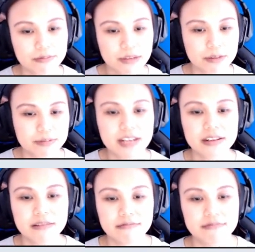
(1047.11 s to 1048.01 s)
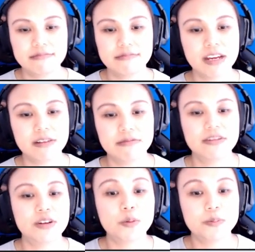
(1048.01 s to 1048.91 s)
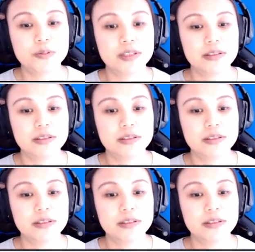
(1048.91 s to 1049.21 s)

updated it, and oops,